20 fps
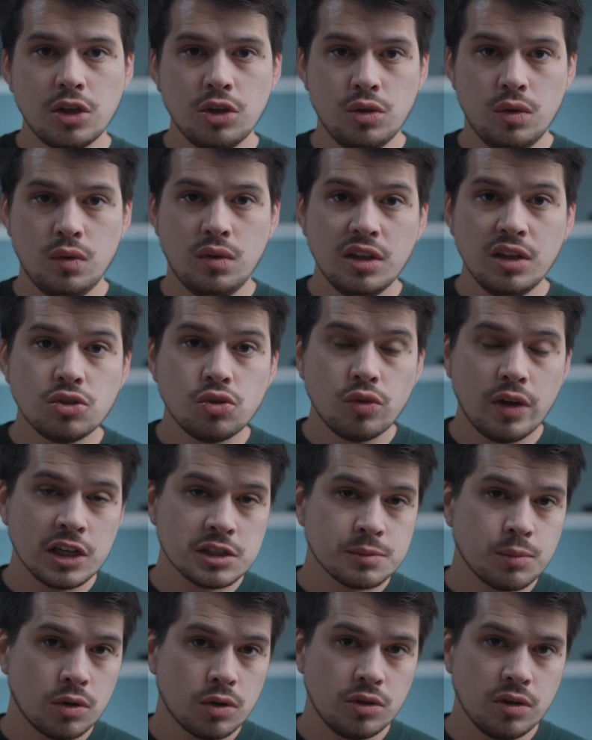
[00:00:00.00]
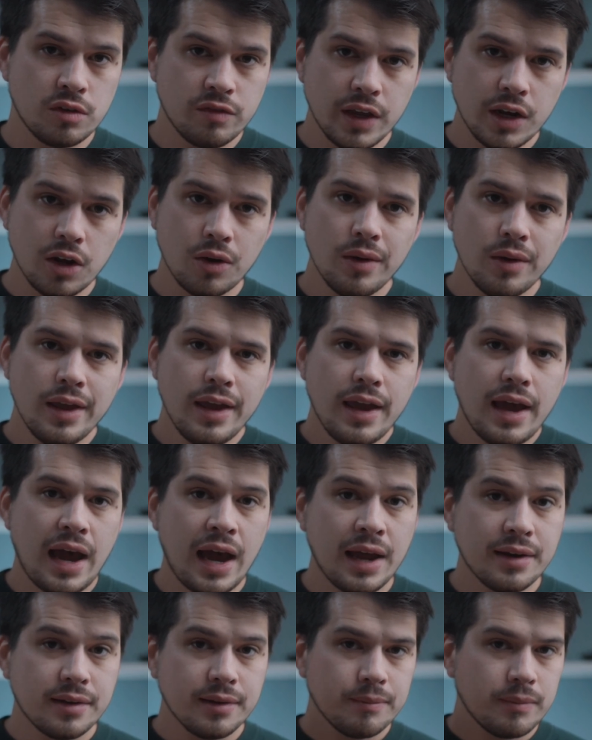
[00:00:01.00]
you need to export your video
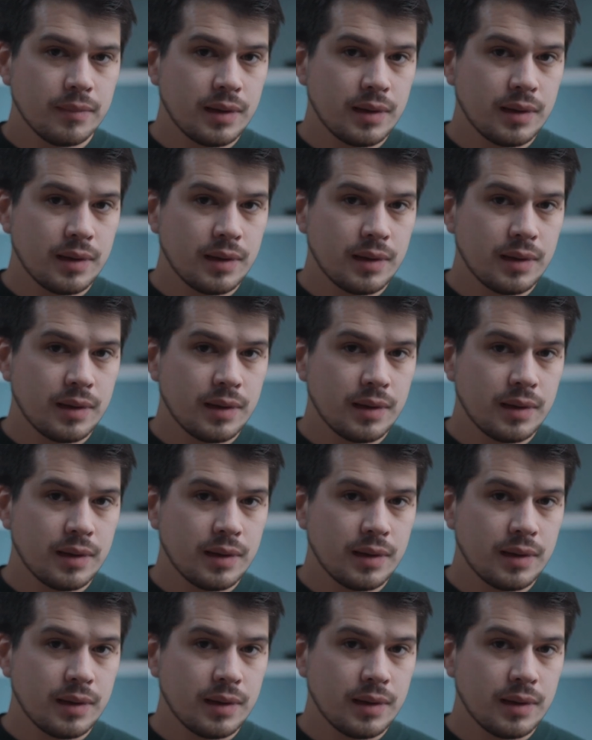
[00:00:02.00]
and